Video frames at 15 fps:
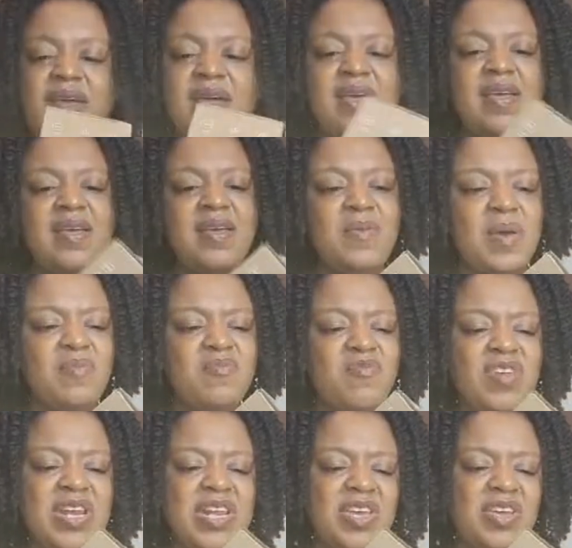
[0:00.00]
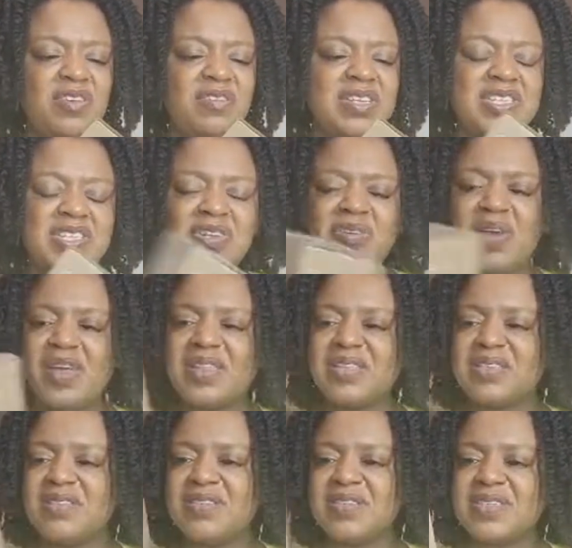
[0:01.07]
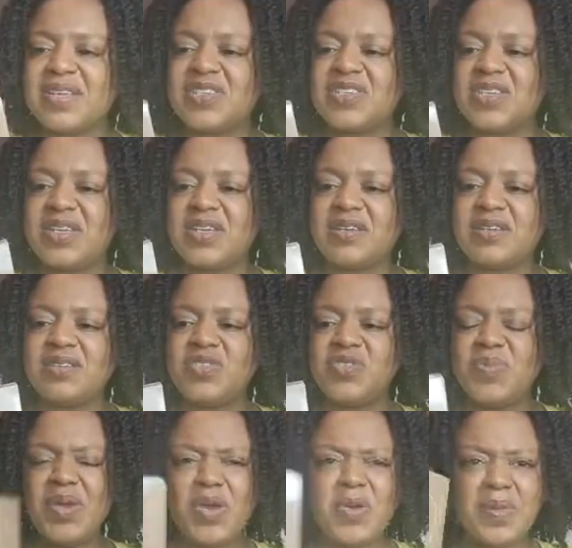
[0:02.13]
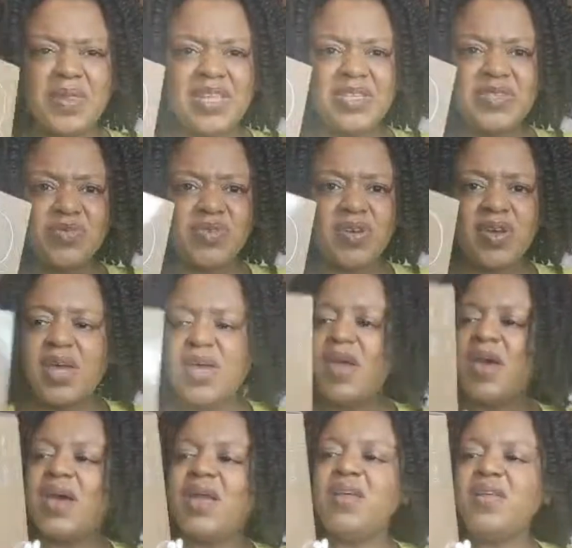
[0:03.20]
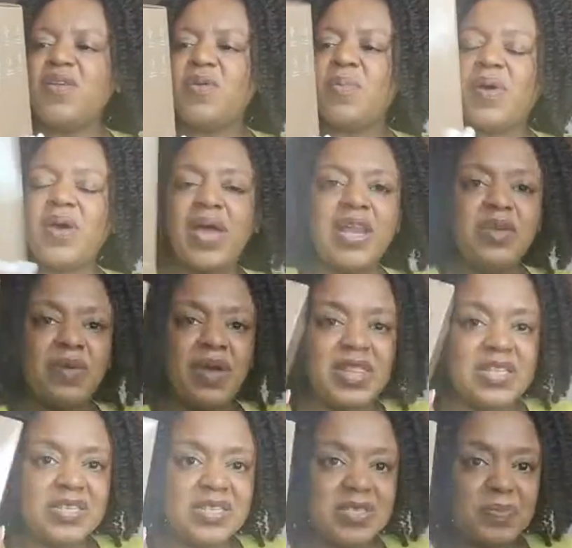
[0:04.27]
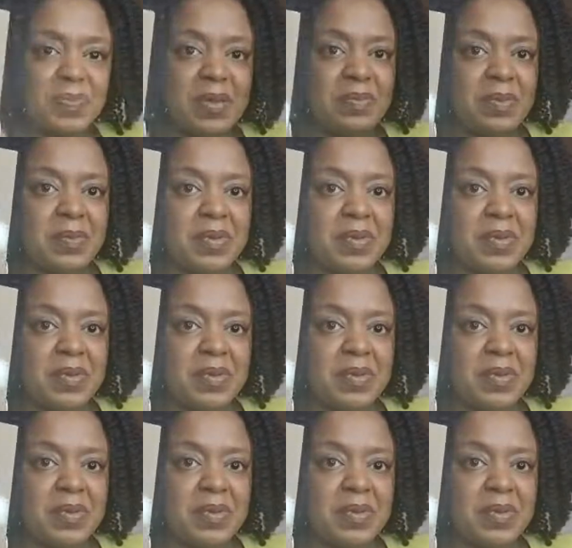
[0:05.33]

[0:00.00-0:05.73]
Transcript: Um, I'm really curious to know how this looks actually. Should we open this or not? I don't know, but anyway, this is the baby